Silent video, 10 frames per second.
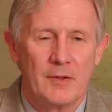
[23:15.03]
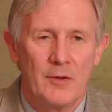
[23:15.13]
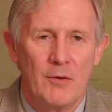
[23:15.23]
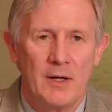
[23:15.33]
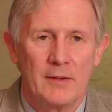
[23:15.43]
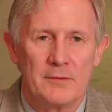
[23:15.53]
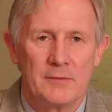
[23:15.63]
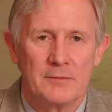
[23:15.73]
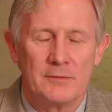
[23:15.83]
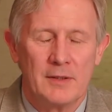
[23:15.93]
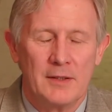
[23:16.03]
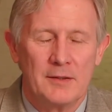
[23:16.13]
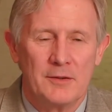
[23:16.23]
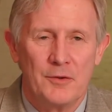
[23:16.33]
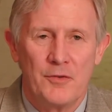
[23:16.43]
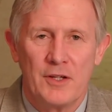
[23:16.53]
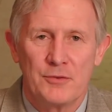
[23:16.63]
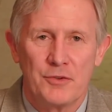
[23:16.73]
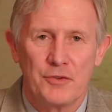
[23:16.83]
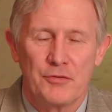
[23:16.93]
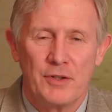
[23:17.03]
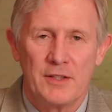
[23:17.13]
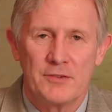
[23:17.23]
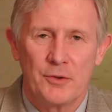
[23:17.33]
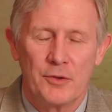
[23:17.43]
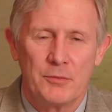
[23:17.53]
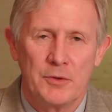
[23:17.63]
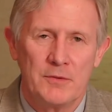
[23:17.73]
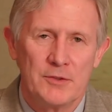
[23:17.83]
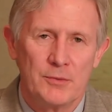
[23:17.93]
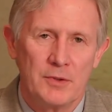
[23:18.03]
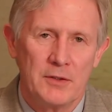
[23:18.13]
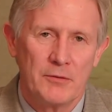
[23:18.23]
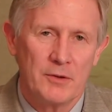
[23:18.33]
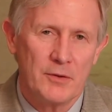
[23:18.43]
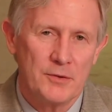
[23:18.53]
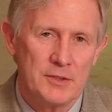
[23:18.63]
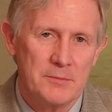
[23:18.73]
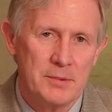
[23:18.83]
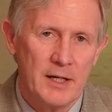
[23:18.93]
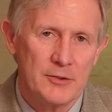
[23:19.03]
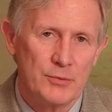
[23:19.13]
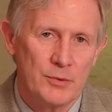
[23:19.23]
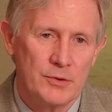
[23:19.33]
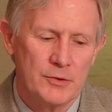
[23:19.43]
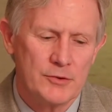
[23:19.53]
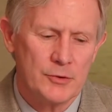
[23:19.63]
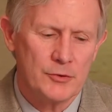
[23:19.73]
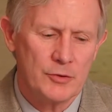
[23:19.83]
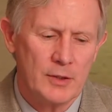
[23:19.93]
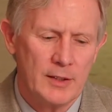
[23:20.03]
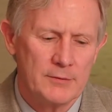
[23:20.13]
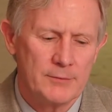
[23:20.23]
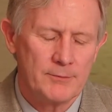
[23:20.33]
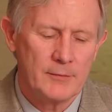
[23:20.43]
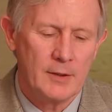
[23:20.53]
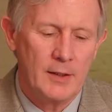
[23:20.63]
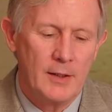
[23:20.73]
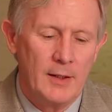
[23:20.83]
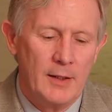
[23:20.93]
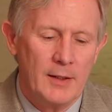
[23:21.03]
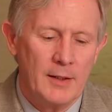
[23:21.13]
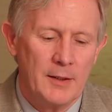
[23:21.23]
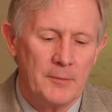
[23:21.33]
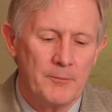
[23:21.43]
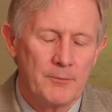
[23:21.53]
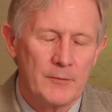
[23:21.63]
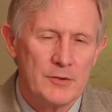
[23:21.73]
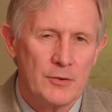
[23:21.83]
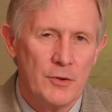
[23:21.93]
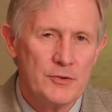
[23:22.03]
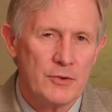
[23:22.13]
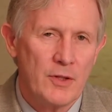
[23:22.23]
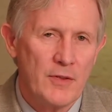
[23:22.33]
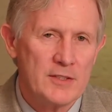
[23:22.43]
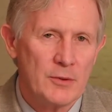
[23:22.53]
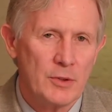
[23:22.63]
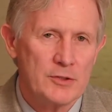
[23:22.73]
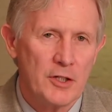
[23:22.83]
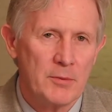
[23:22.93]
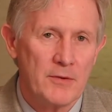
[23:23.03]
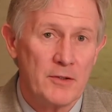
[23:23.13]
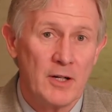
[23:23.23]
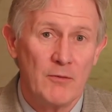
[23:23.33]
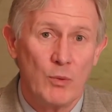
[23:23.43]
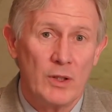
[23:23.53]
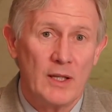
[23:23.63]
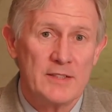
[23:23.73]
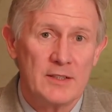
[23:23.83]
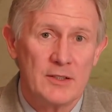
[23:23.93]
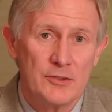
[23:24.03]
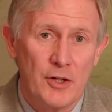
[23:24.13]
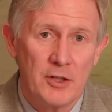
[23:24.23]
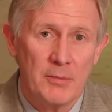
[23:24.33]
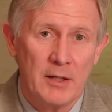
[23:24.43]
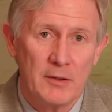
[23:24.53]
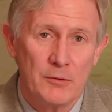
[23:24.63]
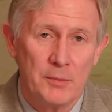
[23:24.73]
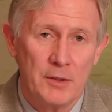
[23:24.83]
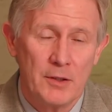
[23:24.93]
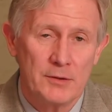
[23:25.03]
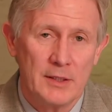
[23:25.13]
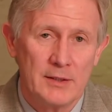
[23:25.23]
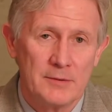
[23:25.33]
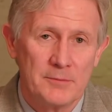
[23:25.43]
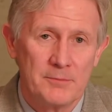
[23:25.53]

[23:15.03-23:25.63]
go out and do things with your friends, go to movies, whatever those impacts were in your social life. So those are the things I want to talk about there. I have one last thing to talk about and we'll be all done.